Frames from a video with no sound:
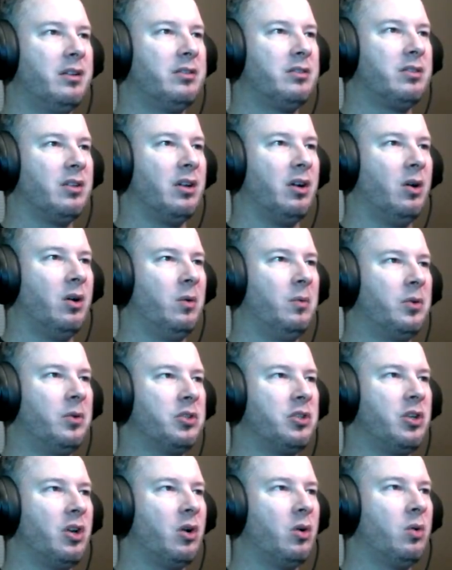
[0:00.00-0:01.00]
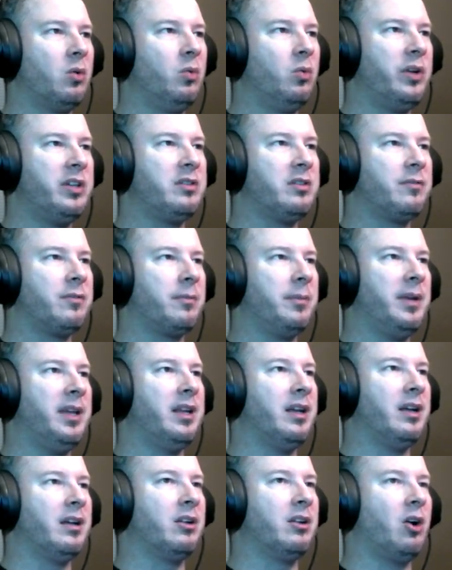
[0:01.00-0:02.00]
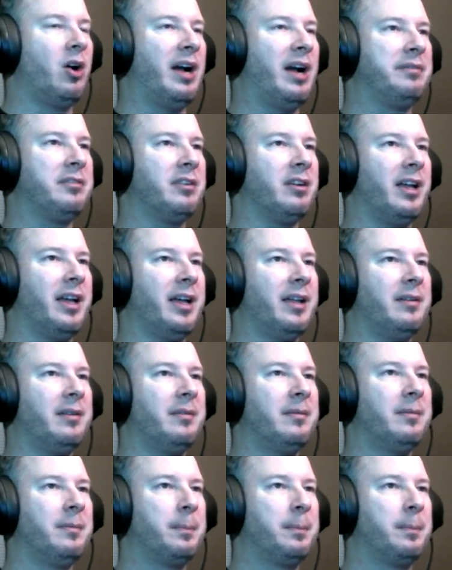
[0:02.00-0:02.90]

So there's no reason for me to go after that.